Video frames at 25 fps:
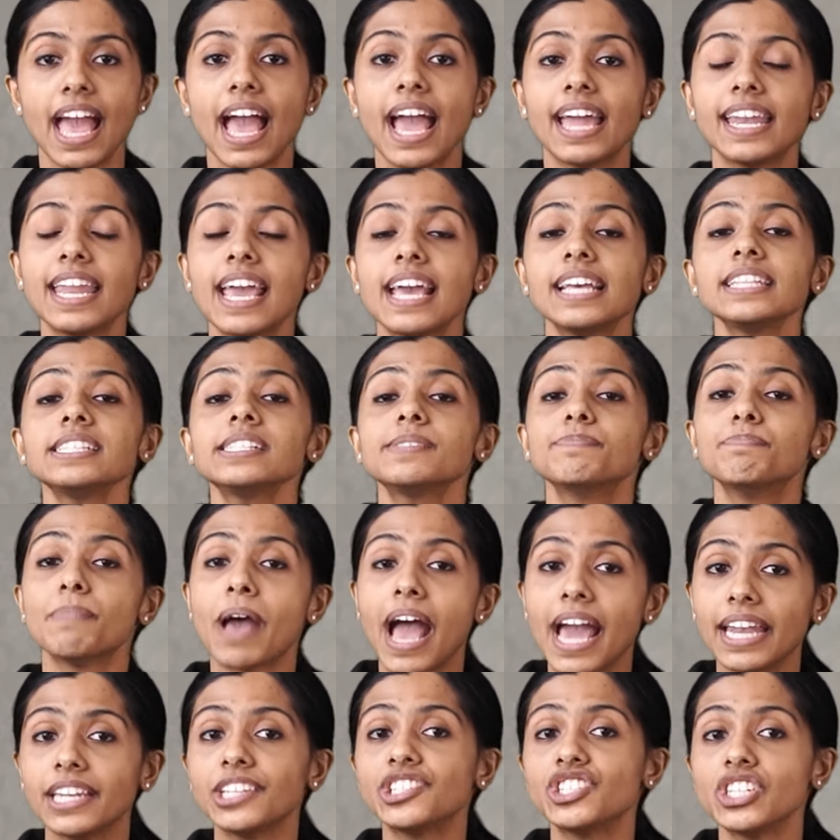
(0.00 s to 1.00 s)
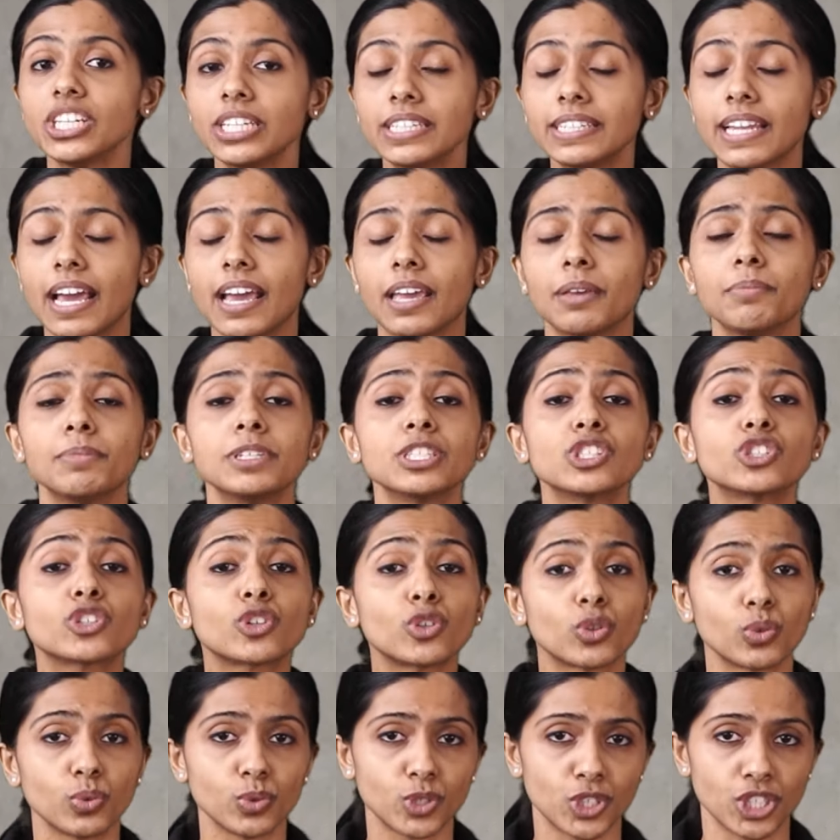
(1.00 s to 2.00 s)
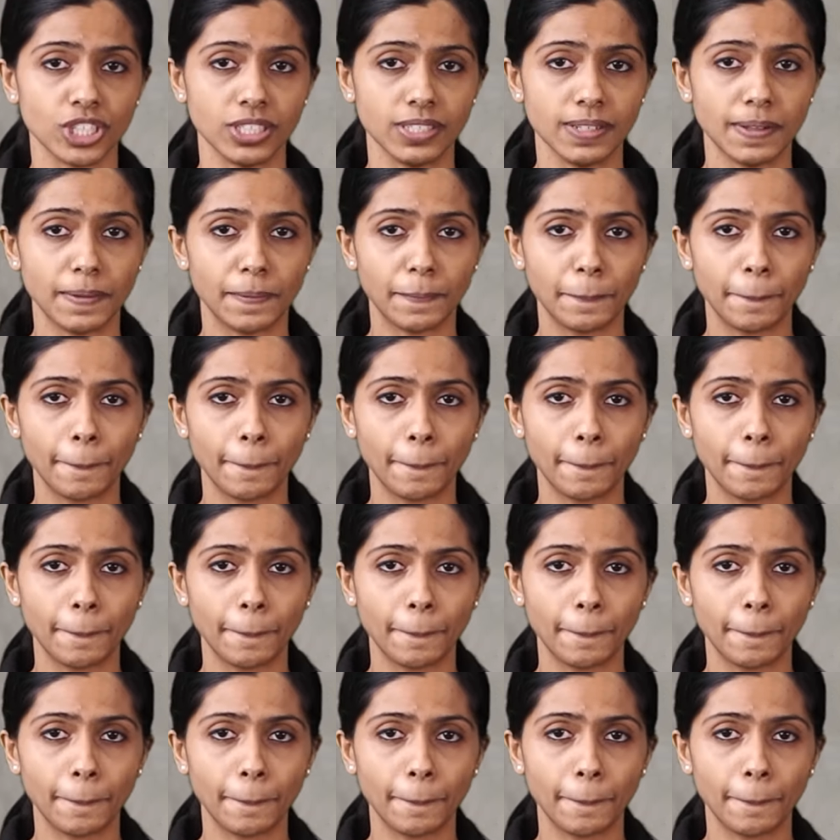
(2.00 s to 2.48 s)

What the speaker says: and hence managing time is crucial.